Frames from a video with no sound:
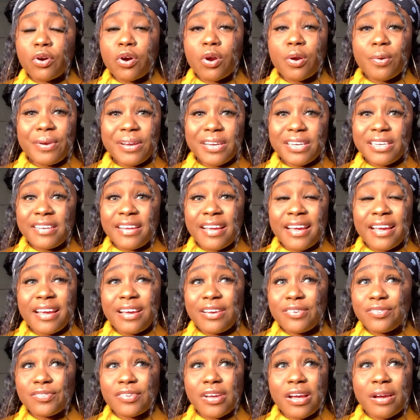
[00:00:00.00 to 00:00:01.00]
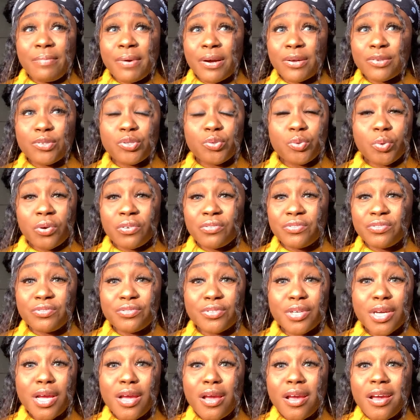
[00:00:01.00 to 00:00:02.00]
Currently I have about 12
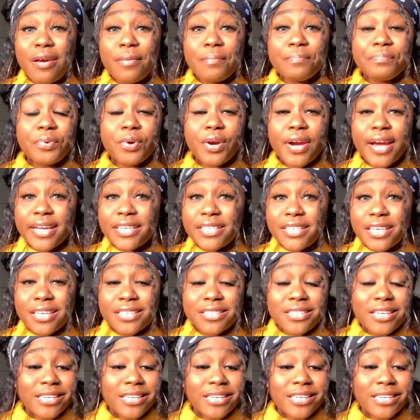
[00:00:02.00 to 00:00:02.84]
book ideas.